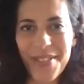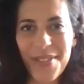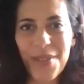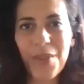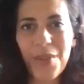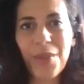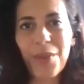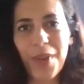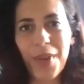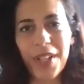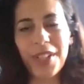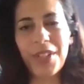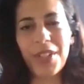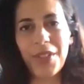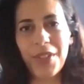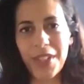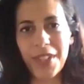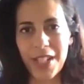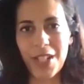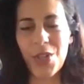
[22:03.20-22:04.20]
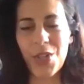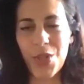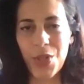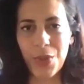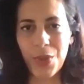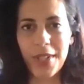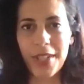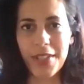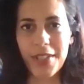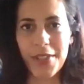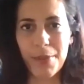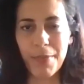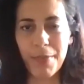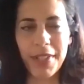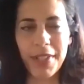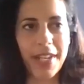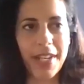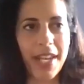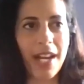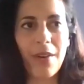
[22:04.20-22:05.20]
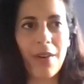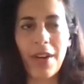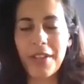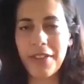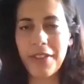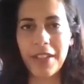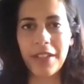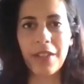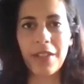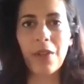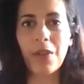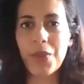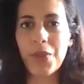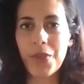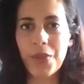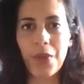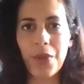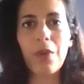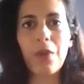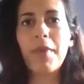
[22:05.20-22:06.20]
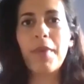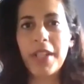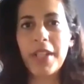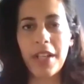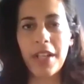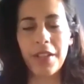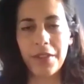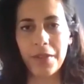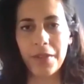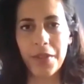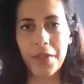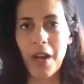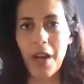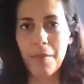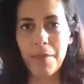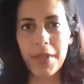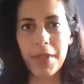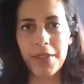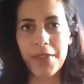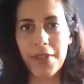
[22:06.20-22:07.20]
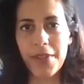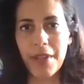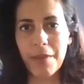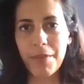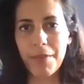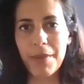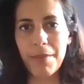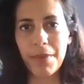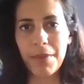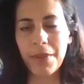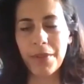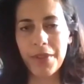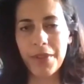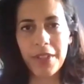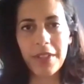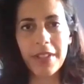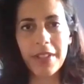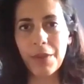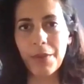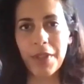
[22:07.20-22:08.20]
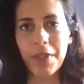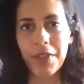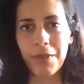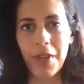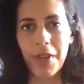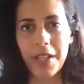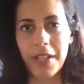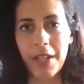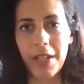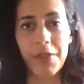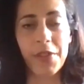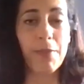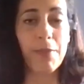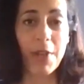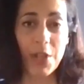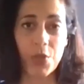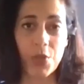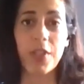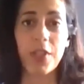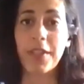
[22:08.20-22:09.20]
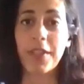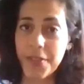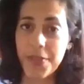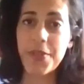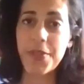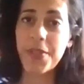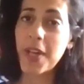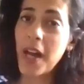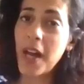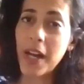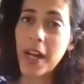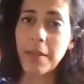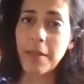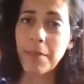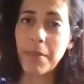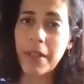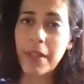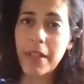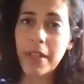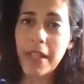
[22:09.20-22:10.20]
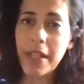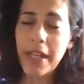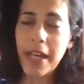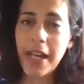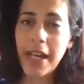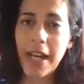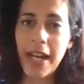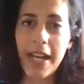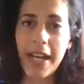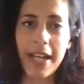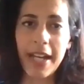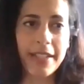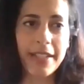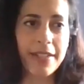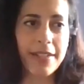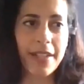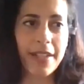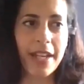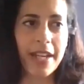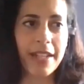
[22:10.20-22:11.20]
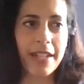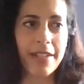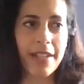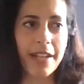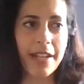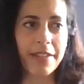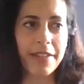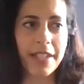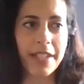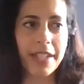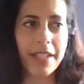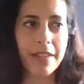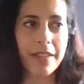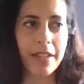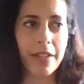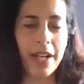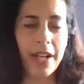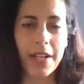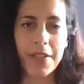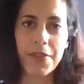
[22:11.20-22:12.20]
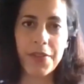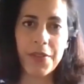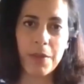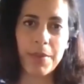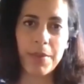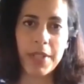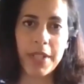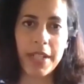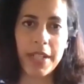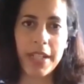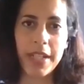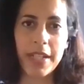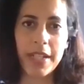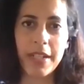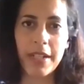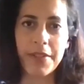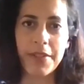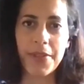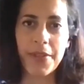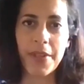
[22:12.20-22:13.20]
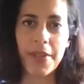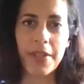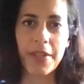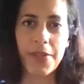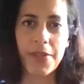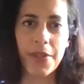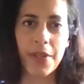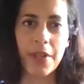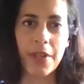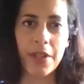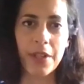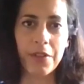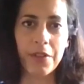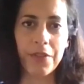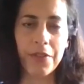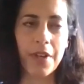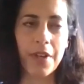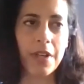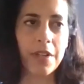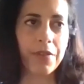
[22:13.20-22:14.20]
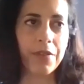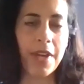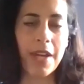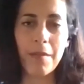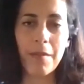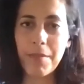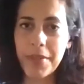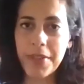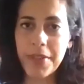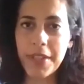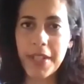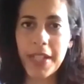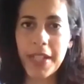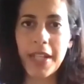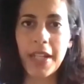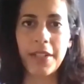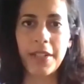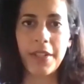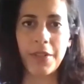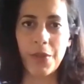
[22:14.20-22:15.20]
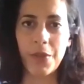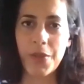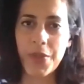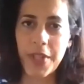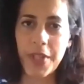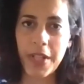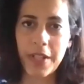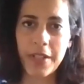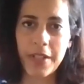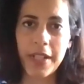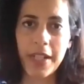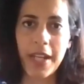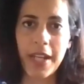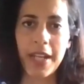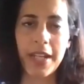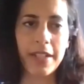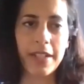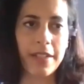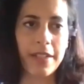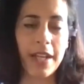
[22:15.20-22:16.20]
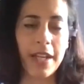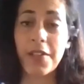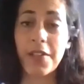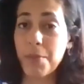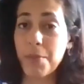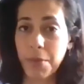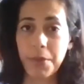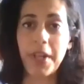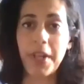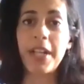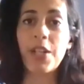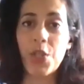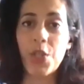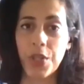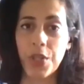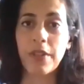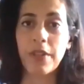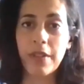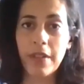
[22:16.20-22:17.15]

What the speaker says: what the issue is. But now I think there are so many other topics that people are dealing with right now, especially at this time. And I think there has to be a sense of empathy and understanding and exploration